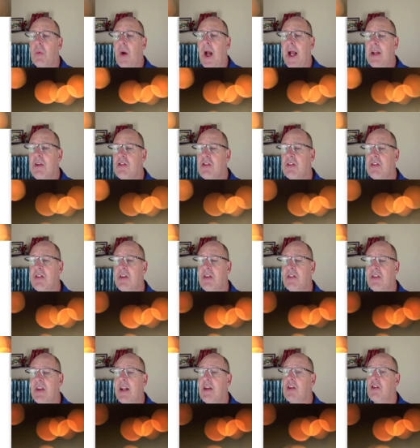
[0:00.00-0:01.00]

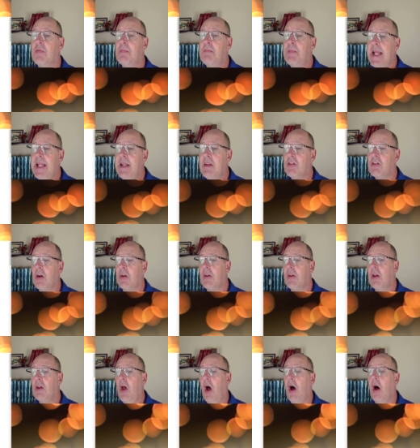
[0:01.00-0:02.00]
righteousness that is based on
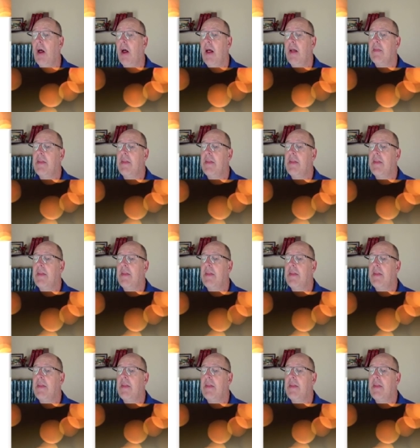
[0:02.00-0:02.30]
the law,